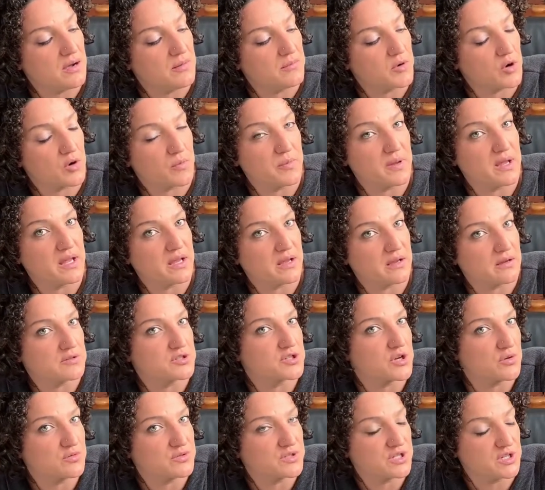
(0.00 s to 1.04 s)
or being
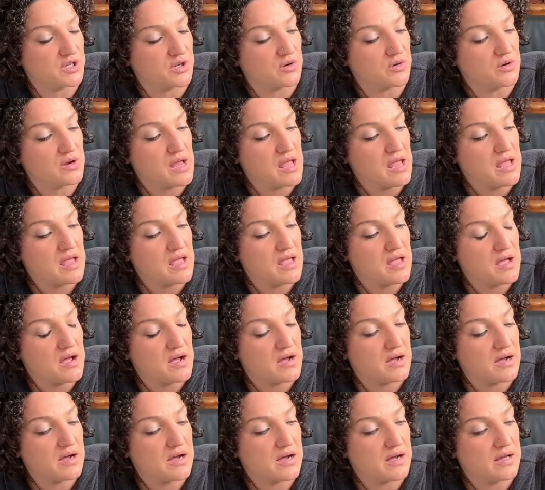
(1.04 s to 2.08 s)
shown to you.
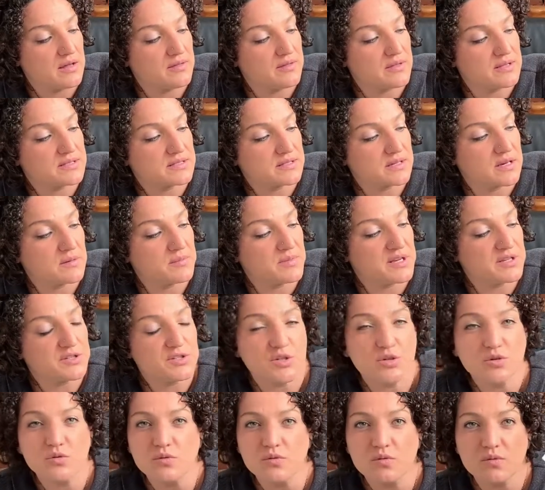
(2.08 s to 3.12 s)
This could be
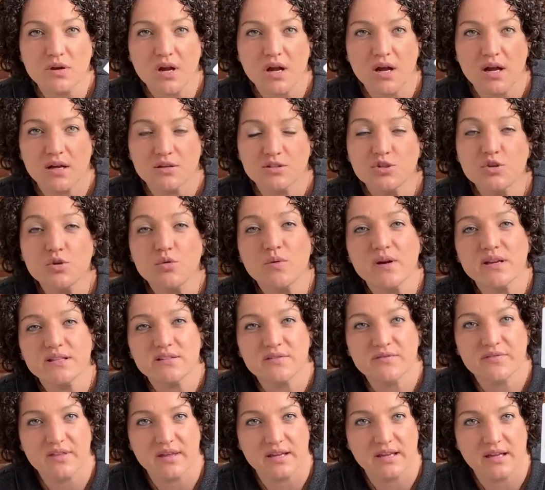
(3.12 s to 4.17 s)
two ways of
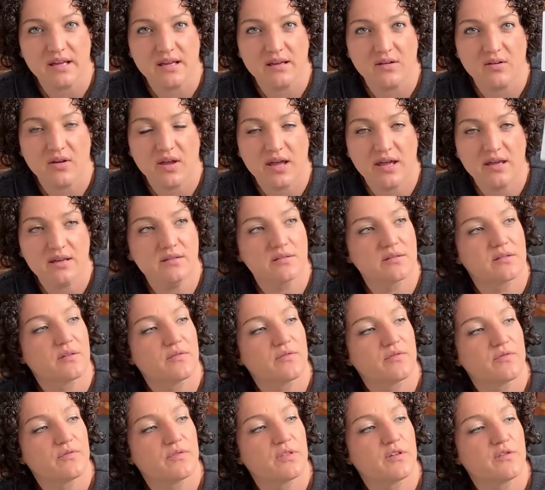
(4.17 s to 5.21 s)
thinking, okay?
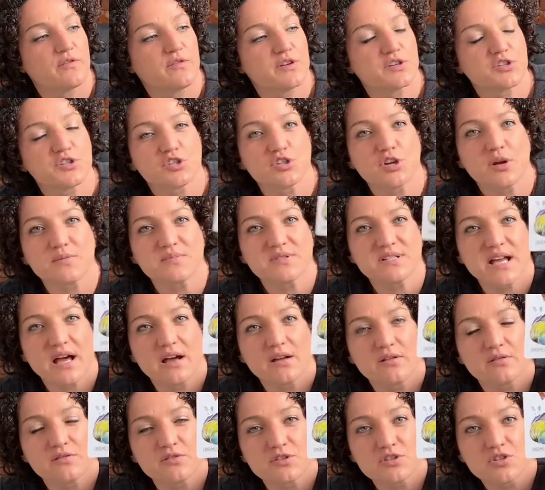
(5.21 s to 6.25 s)
The fish jumps out
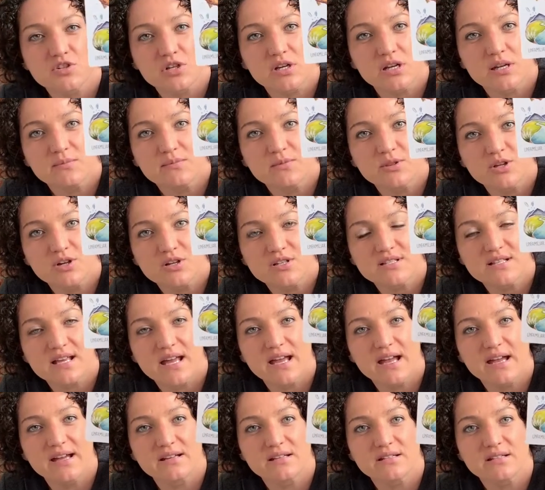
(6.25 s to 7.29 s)
of the stream, looks
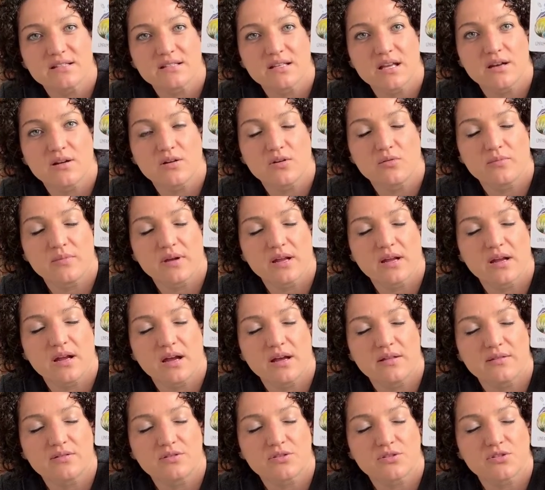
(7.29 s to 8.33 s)
ahead and said, oh my
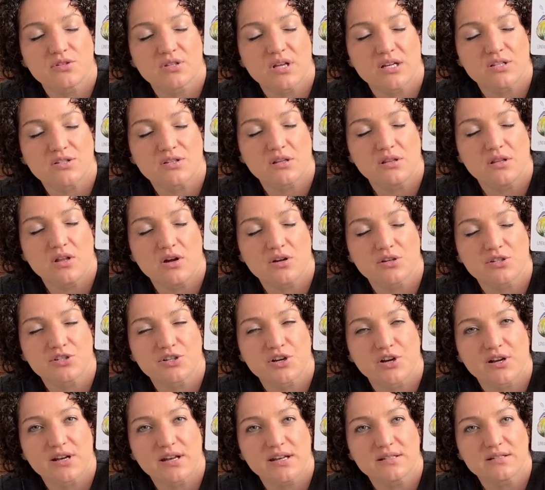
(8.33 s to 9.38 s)
God, there's such a long
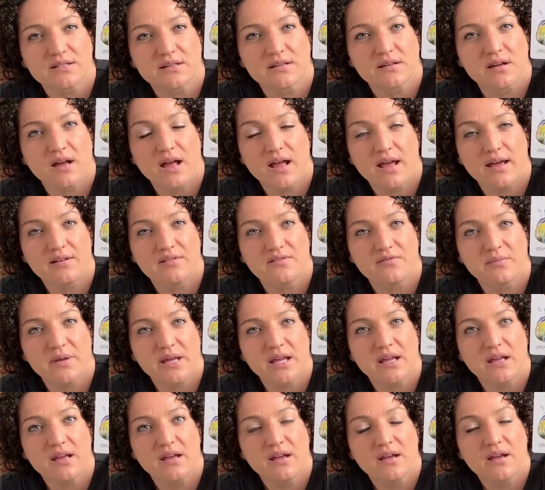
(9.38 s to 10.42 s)
journey ahead of
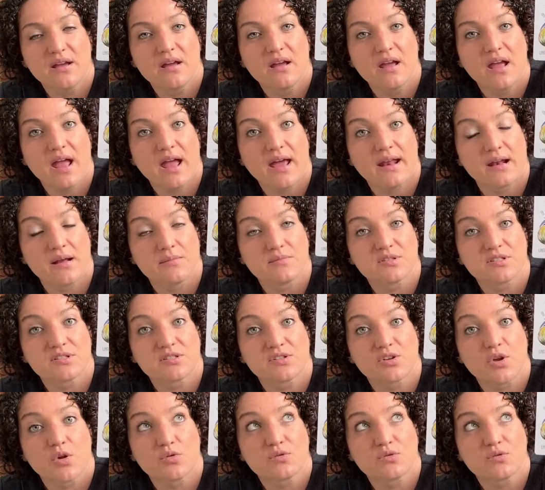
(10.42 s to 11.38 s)
me, and I'm so